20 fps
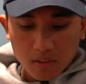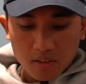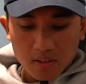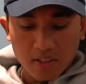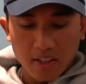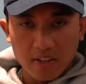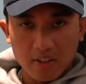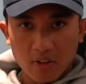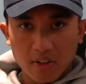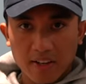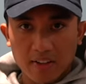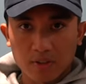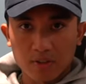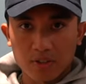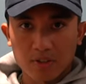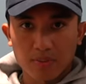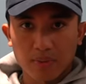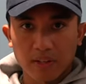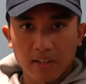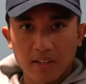lateral ankle
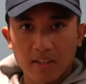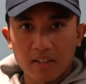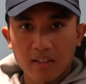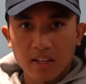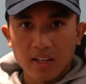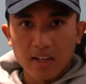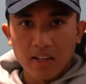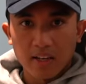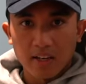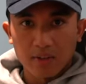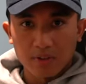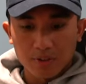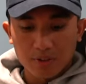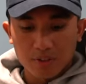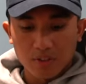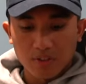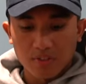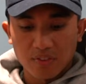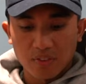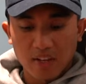sprain. And
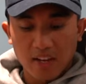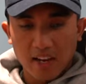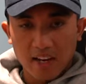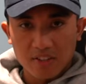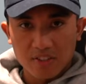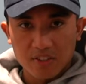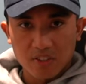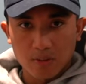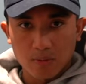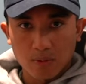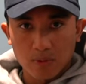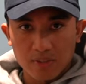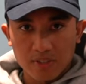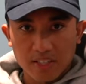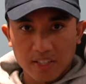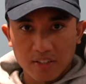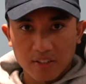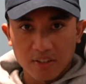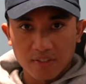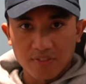also if you actually
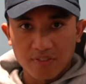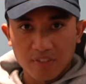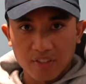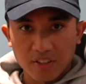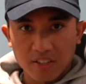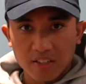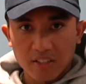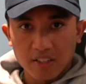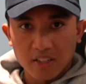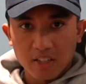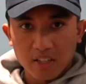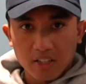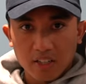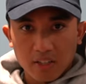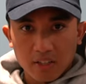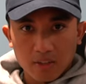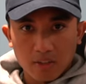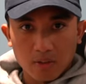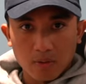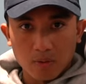rotate your foot,
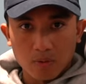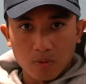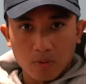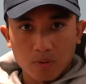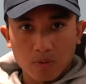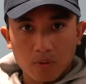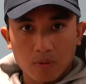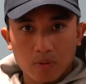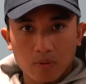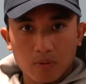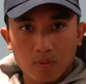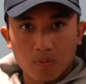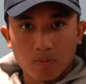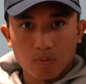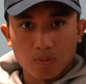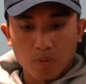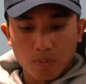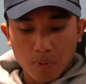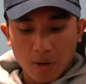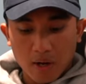you
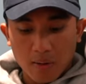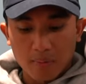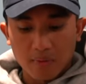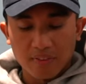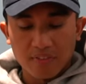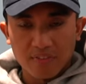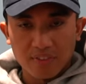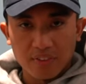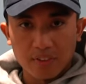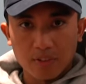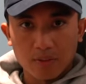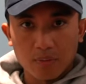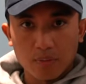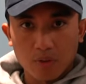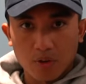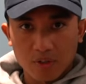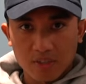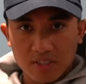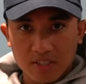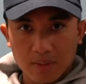will probably feel
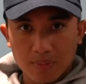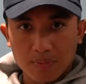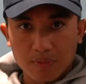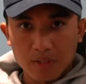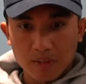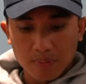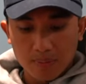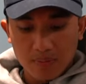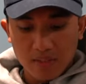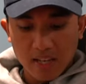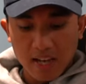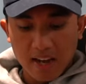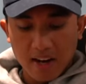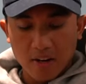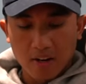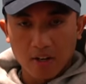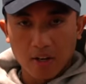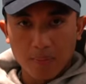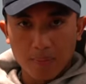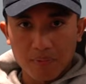more symptoms
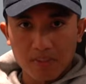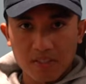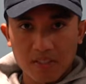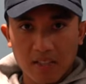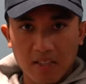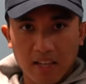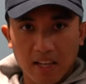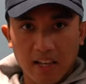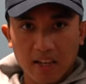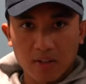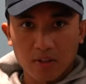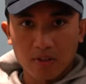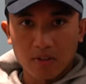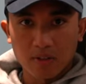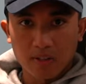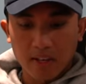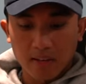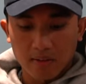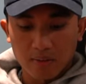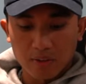higher up into the
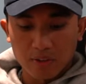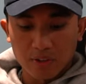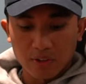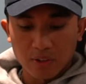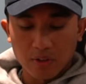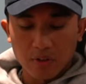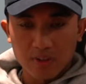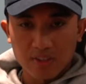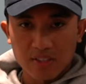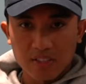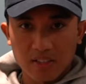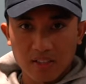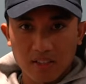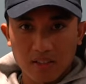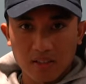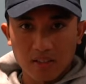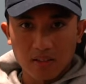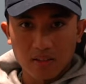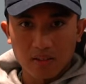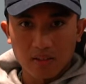ankle. And when you go
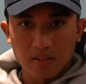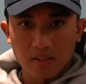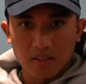into